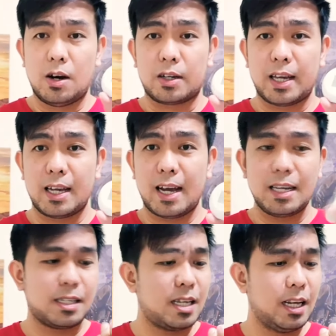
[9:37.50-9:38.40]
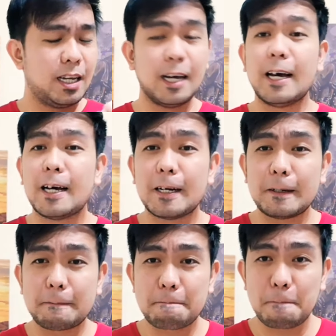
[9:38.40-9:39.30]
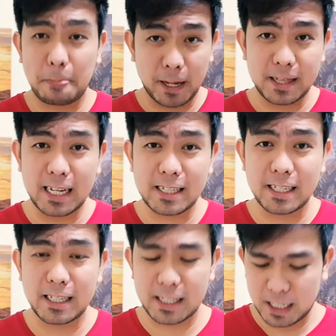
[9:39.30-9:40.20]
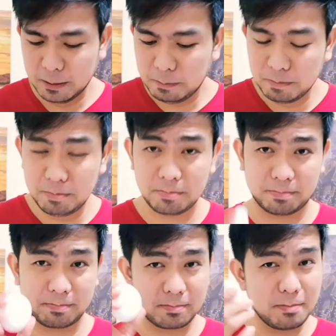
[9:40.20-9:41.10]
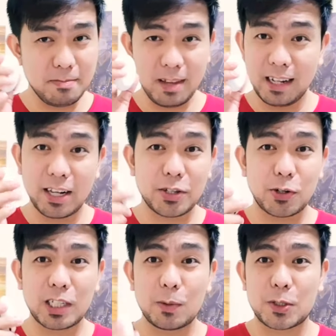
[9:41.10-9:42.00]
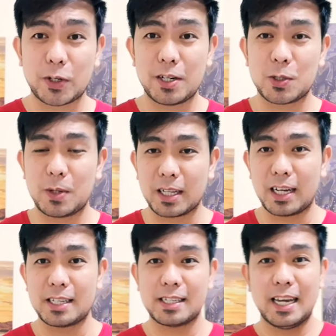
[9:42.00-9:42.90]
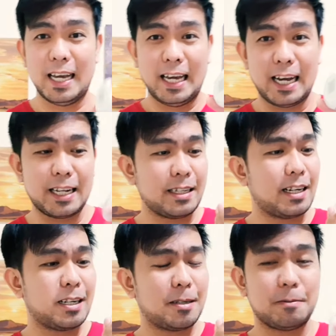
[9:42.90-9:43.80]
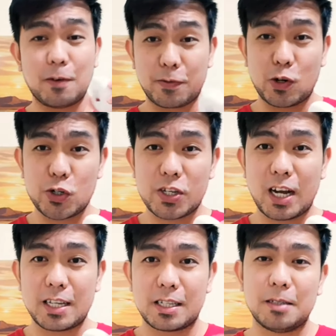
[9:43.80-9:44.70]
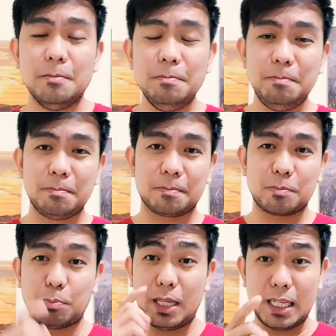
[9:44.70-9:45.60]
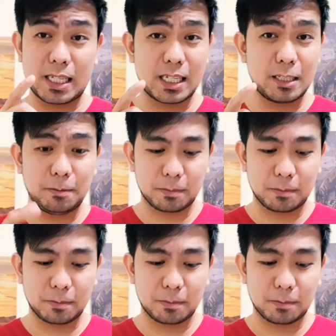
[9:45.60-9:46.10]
Okay, guys, that's it. Later on I will try this one, guys. And of course, guys, please